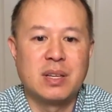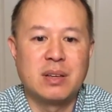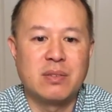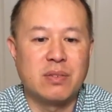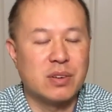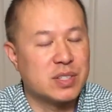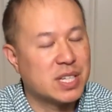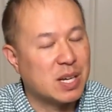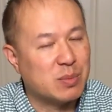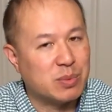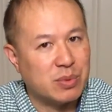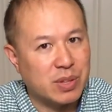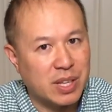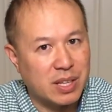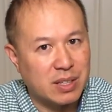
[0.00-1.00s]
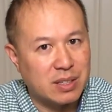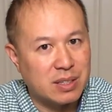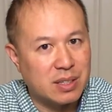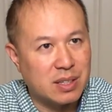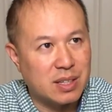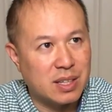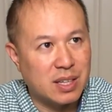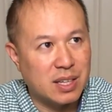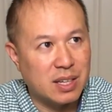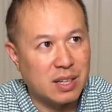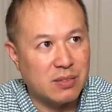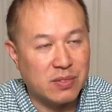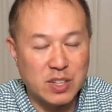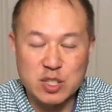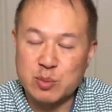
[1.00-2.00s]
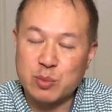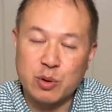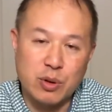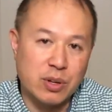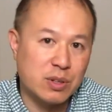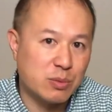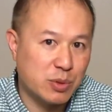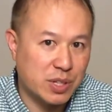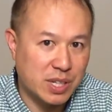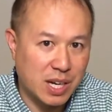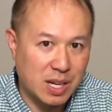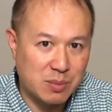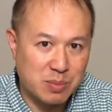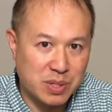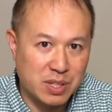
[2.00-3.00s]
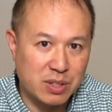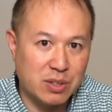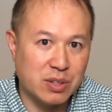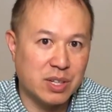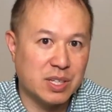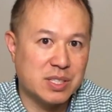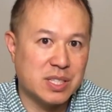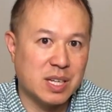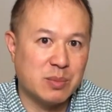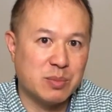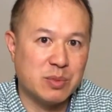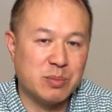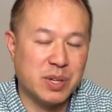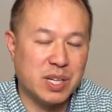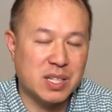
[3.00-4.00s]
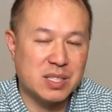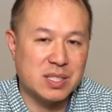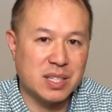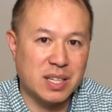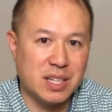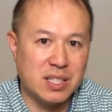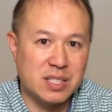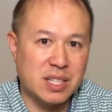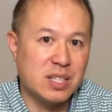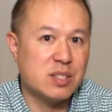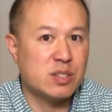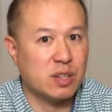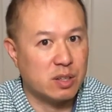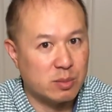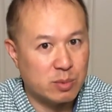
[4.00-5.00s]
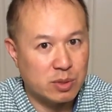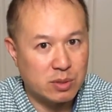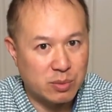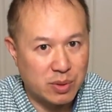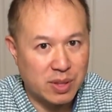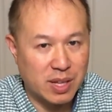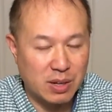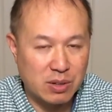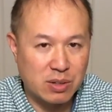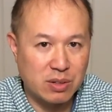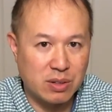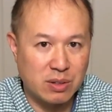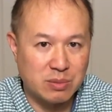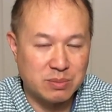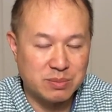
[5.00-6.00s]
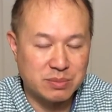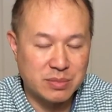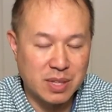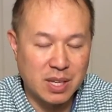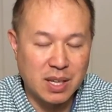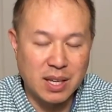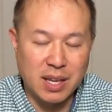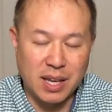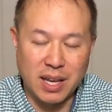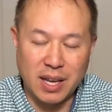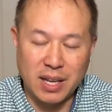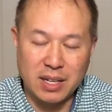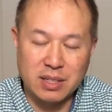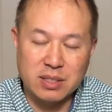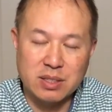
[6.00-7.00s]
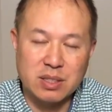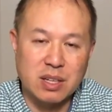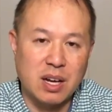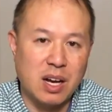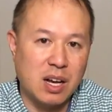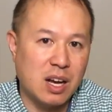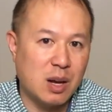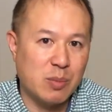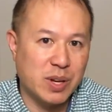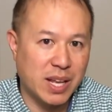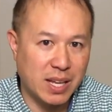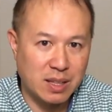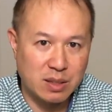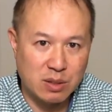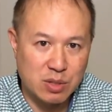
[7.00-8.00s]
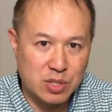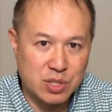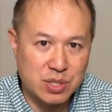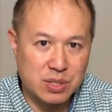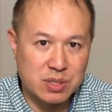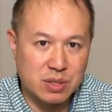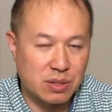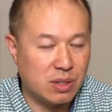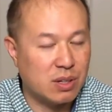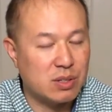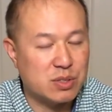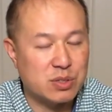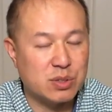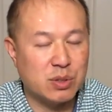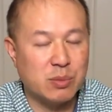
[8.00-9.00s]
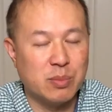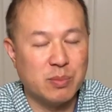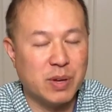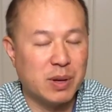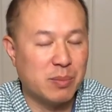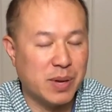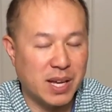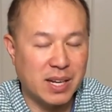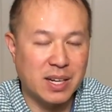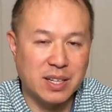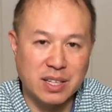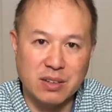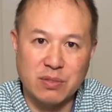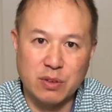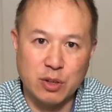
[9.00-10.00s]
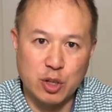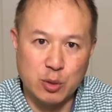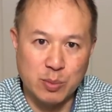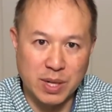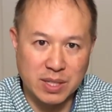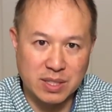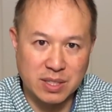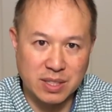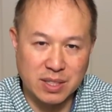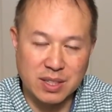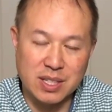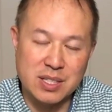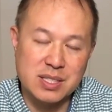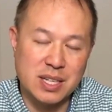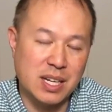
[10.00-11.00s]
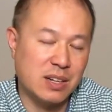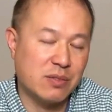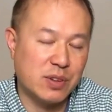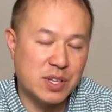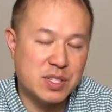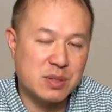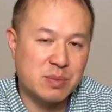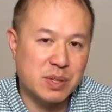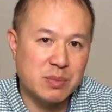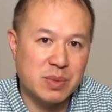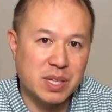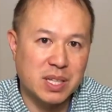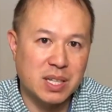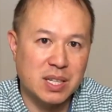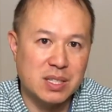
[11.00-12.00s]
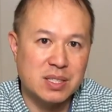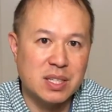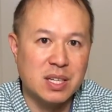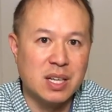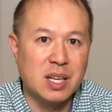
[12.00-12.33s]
For example then, vegetable oil would not be a good example because it is insoluble with alcohol. And common hand lotions are also a bad idea for humectant in this kind of recipe because